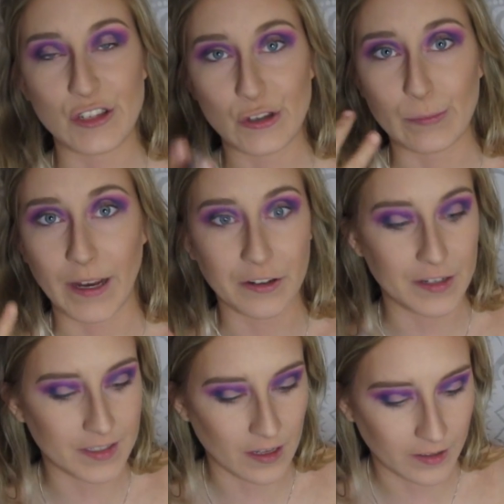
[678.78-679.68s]
to my
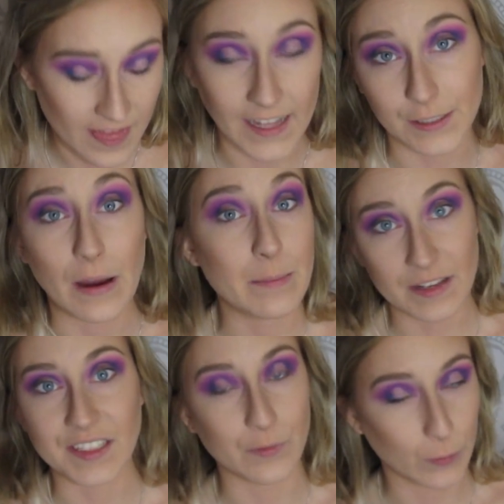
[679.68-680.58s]
crease color. That's why I'm
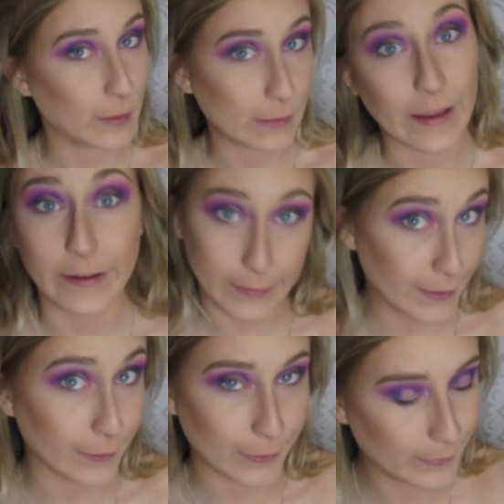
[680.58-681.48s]
using really light concealer.